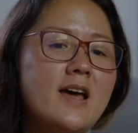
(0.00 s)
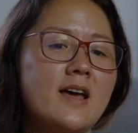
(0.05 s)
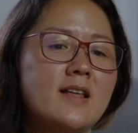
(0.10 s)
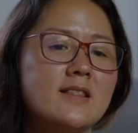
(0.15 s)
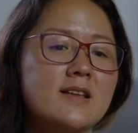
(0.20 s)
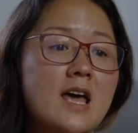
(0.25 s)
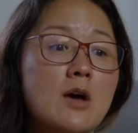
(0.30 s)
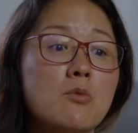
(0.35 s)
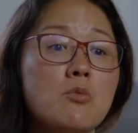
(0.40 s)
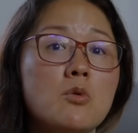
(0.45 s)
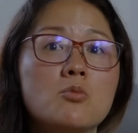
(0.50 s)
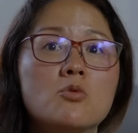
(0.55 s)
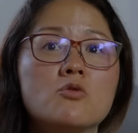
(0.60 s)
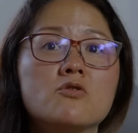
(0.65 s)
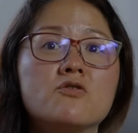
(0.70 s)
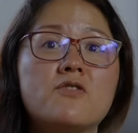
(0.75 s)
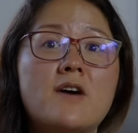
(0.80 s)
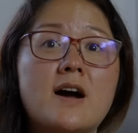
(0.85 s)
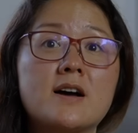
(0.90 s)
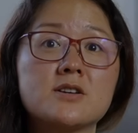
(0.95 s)
And can we
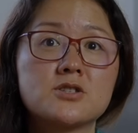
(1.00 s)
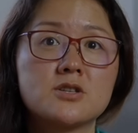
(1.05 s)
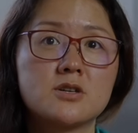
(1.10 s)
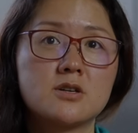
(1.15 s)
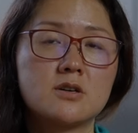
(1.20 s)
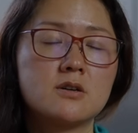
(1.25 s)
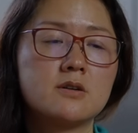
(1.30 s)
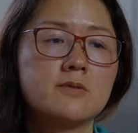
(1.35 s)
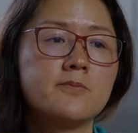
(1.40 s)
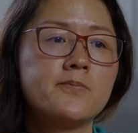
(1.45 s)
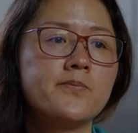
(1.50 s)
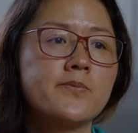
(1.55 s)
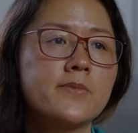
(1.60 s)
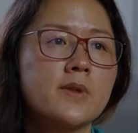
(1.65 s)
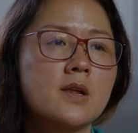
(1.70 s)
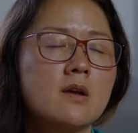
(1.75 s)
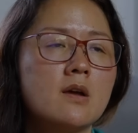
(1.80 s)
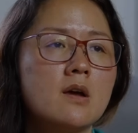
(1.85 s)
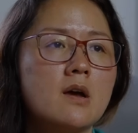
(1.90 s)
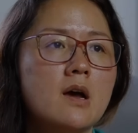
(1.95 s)
move faster?
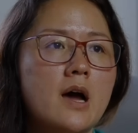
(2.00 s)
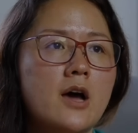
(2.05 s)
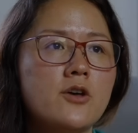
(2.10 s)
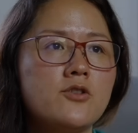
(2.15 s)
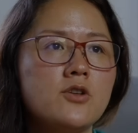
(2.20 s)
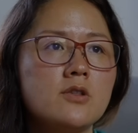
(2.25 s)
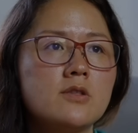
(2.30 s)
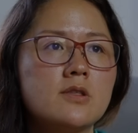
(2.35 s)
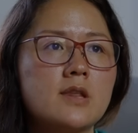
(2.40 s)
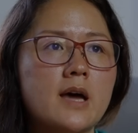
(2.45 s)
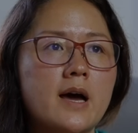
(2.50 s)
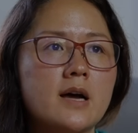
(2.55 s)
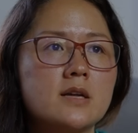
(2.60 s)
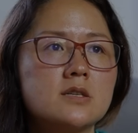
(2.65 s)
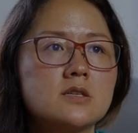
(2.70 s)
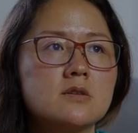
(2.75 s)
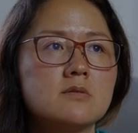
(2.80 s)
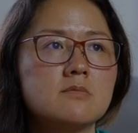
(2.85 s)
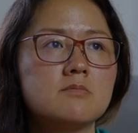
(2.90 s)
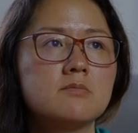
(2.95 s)
I think
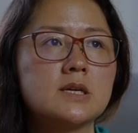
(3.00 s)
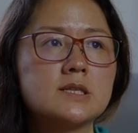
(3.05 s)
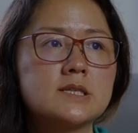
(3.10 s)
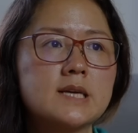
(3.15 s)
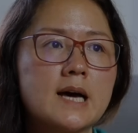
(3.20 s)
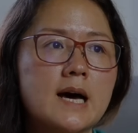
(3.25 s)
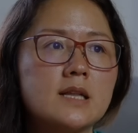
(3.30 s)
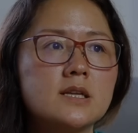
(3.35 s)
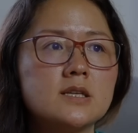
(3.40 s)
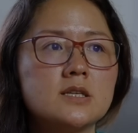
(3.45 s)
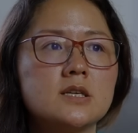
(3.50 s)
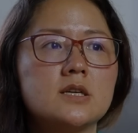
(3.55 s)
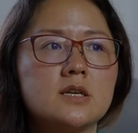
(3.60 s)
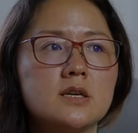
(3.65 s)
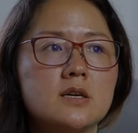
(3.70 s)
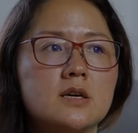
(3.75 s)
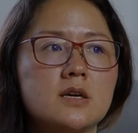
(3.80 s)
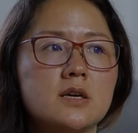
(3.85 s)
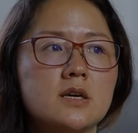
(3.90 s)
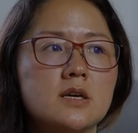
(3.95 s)
that
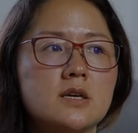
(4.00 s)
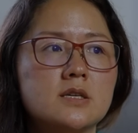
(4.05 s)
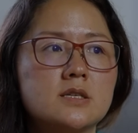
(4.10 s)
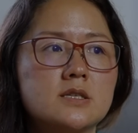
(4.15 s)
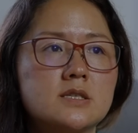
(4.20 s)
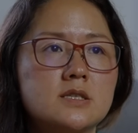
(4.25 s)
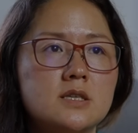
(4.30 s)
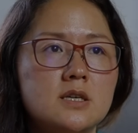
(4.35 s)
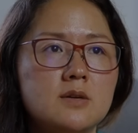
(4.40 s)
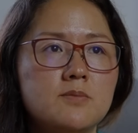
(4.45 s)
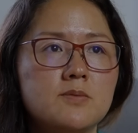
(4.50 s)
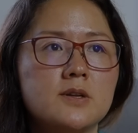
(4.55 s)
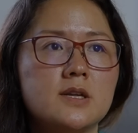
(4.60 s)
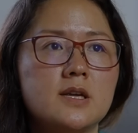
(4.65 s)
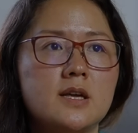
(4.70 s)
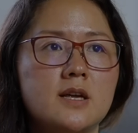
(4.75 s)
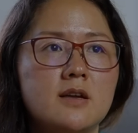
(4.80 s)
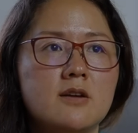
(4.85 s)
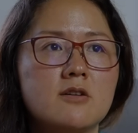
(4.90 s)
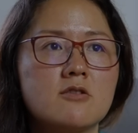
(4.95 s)
mentality is
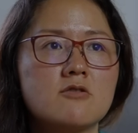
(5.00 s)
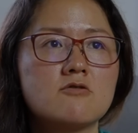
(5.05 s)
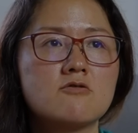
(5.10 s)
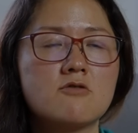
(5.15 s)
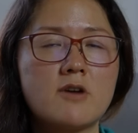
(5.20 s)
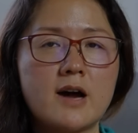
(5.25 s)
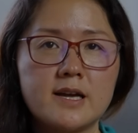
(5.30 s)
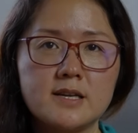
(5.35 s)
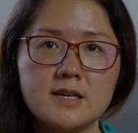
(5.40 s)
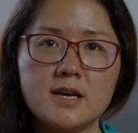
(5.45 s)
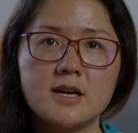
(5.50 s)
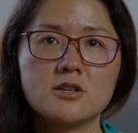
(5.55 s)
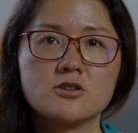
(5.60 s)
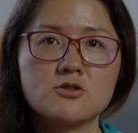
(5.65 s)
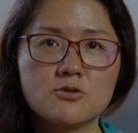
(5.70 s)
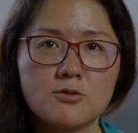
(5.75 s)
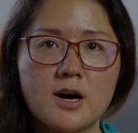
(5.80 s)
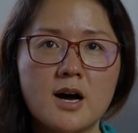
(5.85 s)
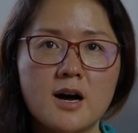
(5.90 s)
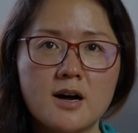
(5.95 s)
deeply grind
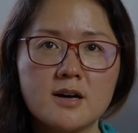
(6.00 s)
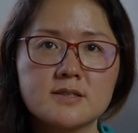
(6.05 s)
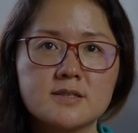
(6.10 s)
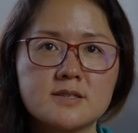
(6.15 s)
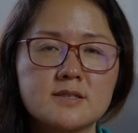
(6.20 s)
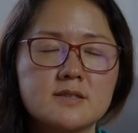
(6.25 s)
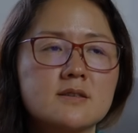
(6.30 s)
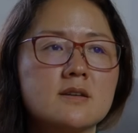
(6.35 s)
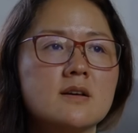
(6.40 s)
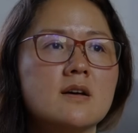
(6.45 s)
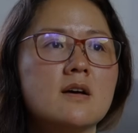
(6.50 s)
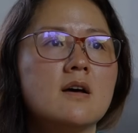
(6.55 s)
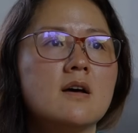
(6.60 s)
into us.